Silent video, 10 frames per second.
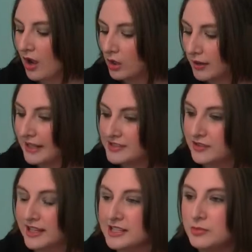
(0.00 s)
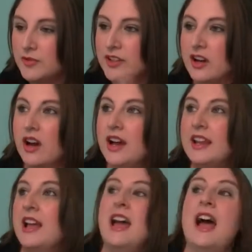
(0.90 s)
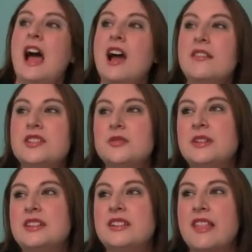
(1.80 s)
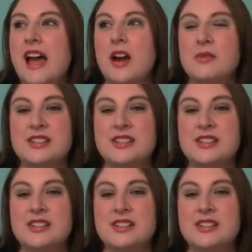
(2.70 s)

All right, so let's moving on. After we did that,